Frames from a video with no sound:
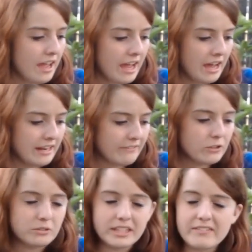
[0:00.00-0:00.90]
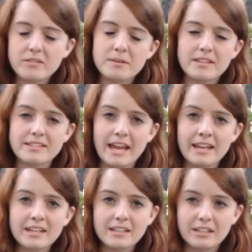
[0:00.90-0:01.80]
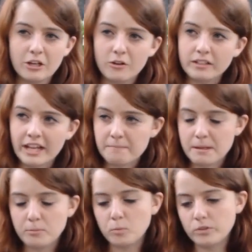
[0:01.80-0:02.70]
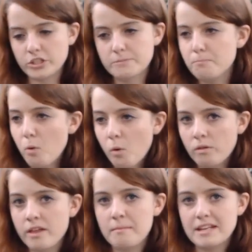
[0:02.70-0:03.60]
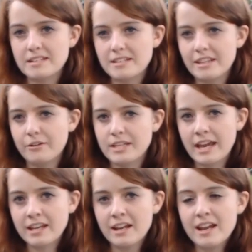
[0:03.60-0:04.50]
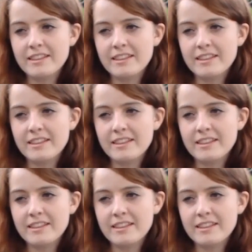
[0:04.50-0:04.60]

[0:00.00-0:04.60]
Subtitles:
and if you leave them in the tank, a lot of people will just pour them into their tank.